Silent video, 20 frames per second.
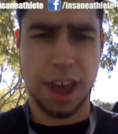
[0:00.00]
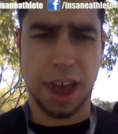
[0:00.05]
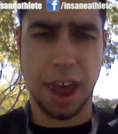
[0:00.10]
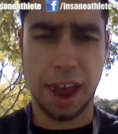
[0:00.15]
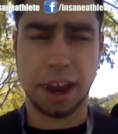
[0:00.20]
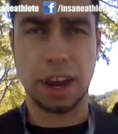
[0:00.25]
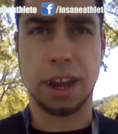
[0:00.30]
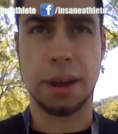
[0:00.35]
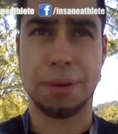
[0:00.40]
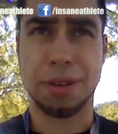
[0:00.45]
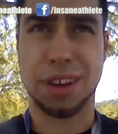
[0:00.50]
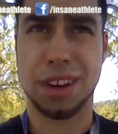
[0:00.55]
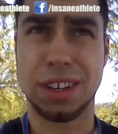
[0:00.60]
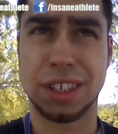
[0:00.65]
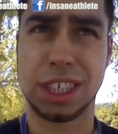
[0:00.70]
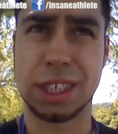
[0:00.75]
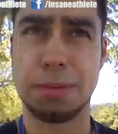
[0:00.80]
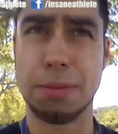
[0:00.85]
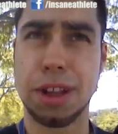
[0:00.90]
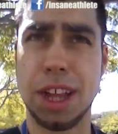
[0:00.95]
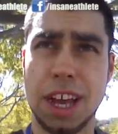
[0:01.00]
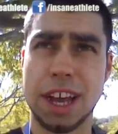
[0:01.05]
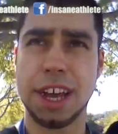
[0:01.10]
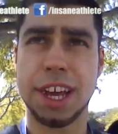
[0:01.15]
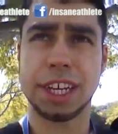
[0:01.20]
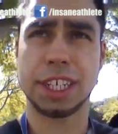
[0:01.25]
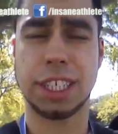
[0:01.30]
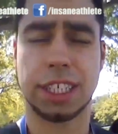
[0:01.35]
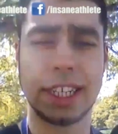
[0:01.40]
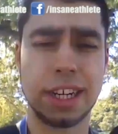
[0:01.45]
Ended up hitting some
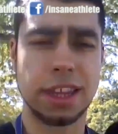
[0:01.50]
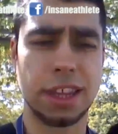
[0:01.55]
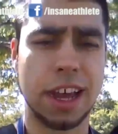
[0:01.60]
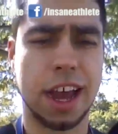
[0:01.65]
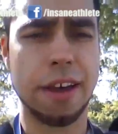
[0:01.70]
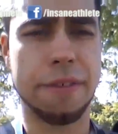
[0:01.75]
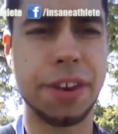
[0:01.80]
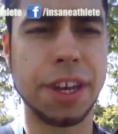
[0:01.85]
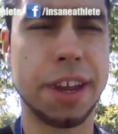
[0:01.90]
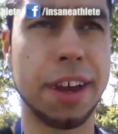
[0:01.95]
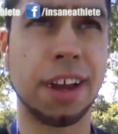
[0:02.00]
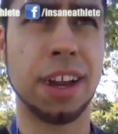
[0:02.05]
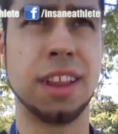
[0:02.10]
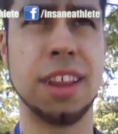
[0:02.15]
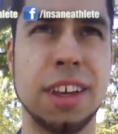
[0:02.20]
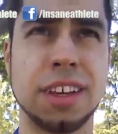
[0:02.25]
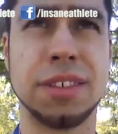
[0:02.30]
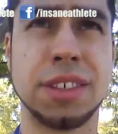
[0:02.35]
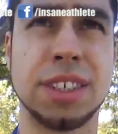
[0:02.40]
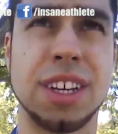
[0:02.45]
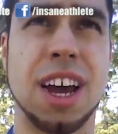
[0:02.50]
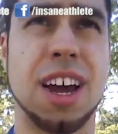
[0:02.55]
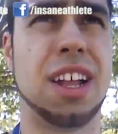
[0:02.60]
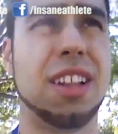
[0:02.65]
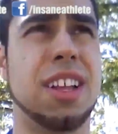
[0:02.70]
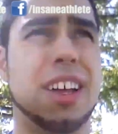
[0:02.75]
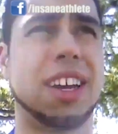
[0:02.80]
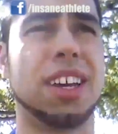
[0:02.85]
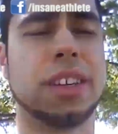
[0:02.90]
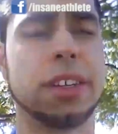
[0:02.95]
legs, did the heavy deadlifts,
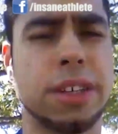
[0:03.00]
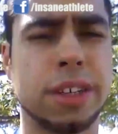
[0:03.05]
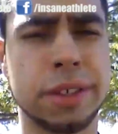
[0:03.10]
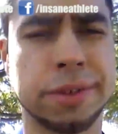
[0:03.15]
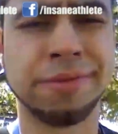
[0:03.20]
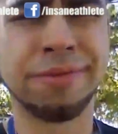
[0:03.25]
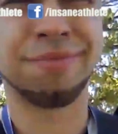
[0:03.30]
got like